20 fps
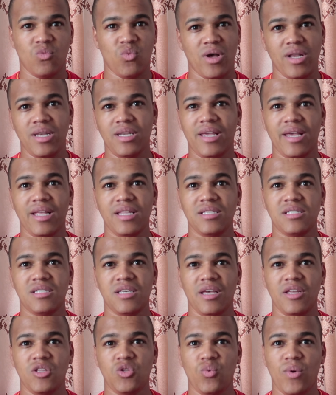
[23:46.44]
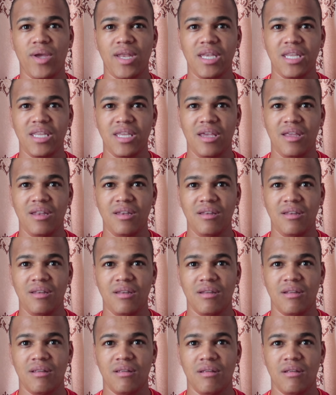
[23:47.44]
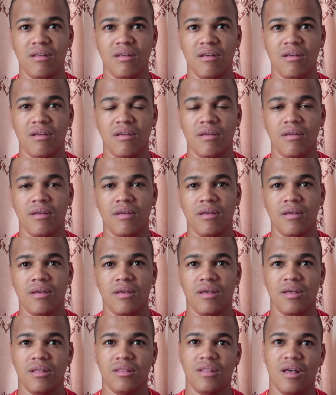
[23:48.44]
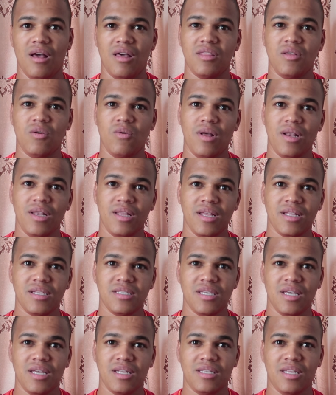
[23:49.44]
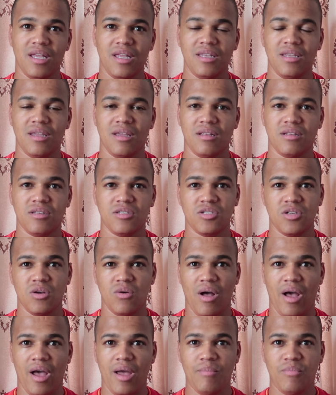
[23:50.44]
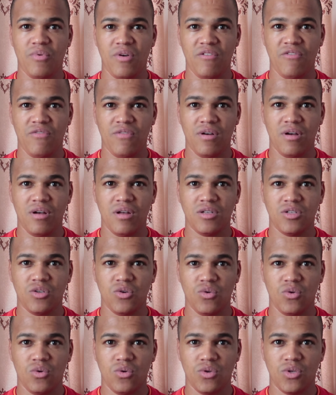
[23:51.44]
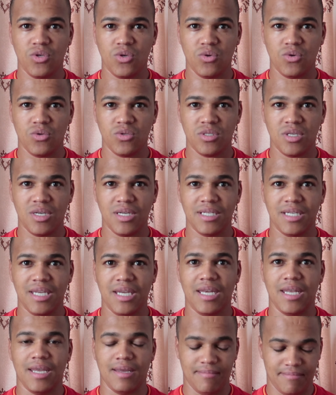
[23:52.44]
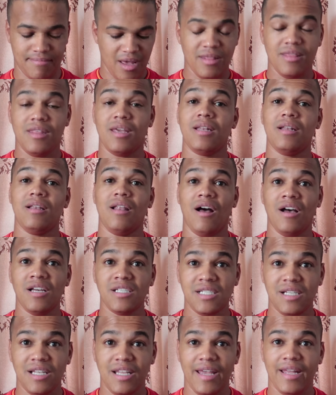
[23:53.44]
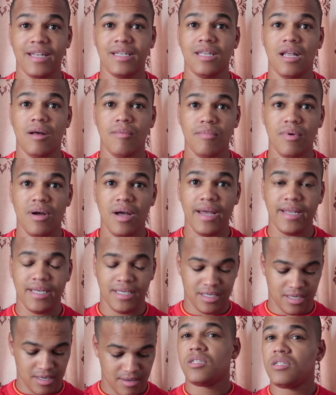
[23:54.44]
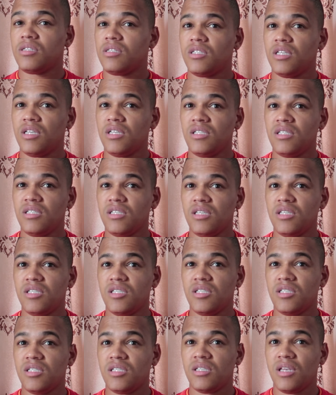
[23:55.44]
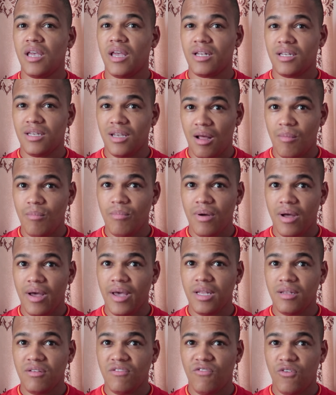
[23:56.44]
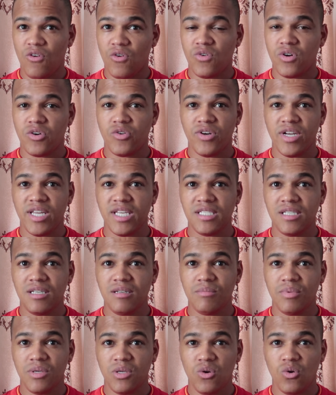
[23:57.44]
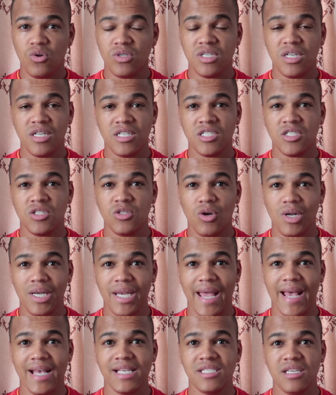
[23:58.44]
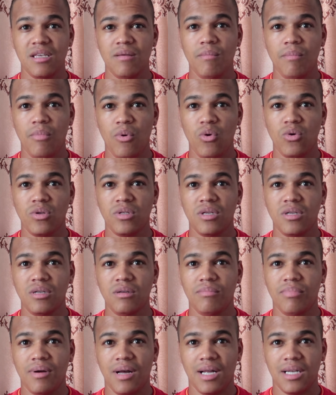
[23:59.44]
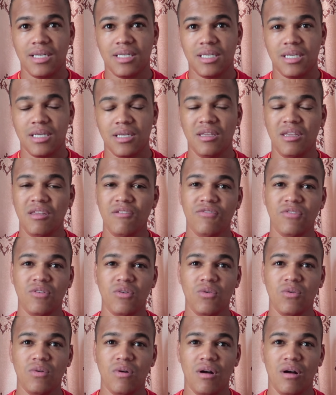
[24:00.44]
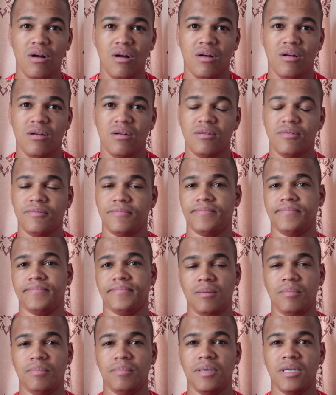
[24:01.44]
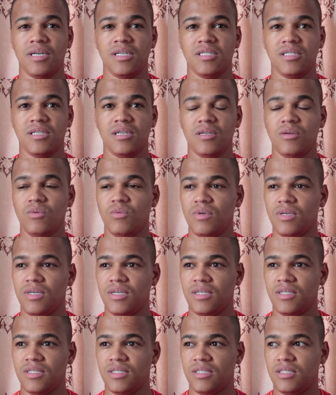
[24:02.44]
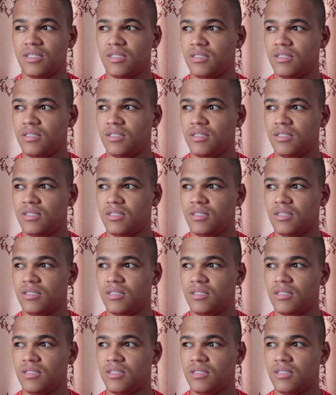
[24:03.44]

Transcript: One can say 20 yen and the other one can say 10 yen. So I prefer to use a Didi. And then lastly, at number 8, this is at number 8 for a reason, because it's not as important, but if you are a person with